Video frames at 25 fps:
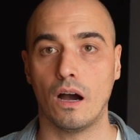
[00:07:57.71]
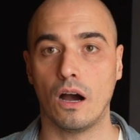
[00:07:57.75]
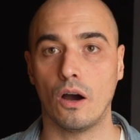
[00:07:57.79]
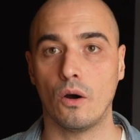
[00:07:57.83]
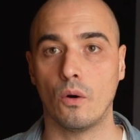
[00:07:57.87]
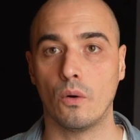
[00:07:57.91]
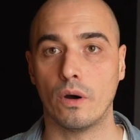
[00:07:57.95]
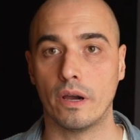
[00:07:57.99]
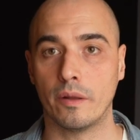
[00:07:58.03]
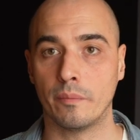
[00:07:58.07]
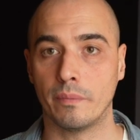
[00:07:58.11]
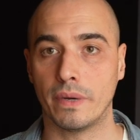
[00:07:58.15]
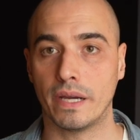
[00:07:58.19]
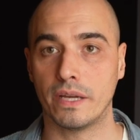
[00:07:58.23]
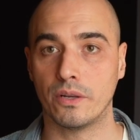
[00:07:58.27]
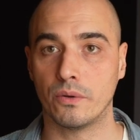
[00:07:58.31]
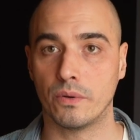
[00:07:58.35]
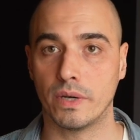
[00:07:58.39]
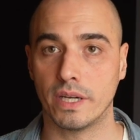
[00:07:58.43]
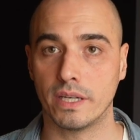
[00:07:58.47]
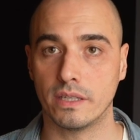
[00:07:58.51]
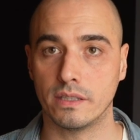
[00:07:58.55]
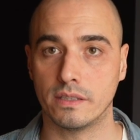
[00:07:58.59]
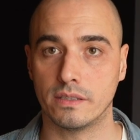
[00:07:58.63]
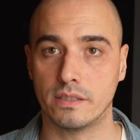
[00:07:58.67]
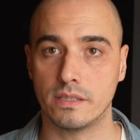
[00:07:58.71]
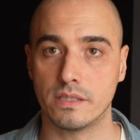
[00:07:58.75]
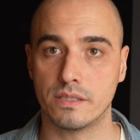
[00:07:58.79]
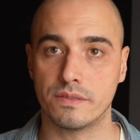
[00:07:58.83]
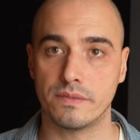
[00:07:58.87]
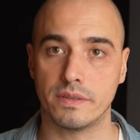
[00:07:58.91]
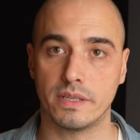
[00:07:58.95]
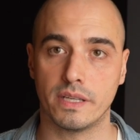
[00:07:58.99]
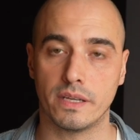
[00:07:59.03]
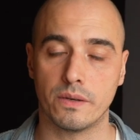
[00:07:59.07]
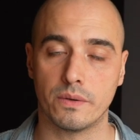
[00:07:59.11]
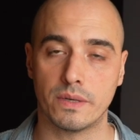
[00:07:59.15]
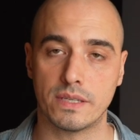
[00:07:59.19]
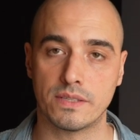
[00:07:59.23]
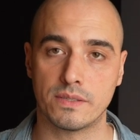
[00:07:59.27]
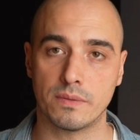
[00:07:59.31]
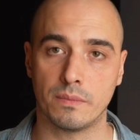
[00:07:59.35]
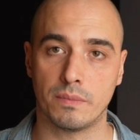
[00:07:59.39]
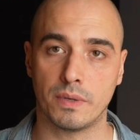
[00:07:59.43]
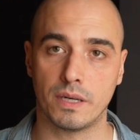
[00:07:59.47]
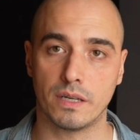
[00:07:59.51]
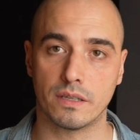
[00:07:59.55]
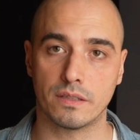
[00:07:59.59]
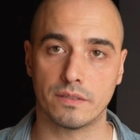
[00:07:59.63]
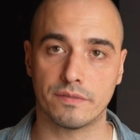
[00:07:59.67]
Oh, and by the way, this video is a
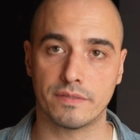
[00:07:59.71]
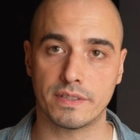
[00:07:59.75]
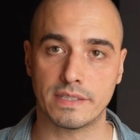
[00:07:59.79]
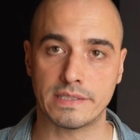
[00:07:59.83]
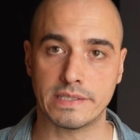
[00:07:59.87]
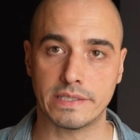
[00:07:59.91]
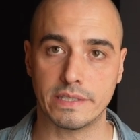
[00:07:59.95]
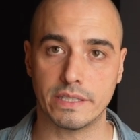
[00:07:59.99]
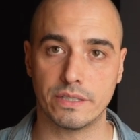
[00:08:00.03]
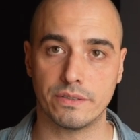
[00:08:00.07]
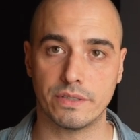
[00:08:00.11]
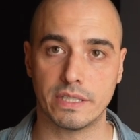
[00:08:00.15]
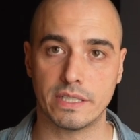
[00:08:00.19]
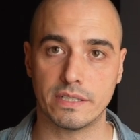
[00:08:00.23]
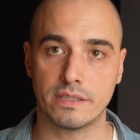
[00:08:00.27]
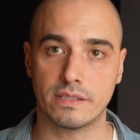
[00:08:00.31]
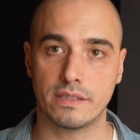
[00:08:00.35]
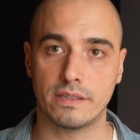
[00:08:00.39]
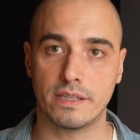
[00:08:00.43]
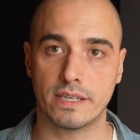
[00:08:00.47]
part of a series.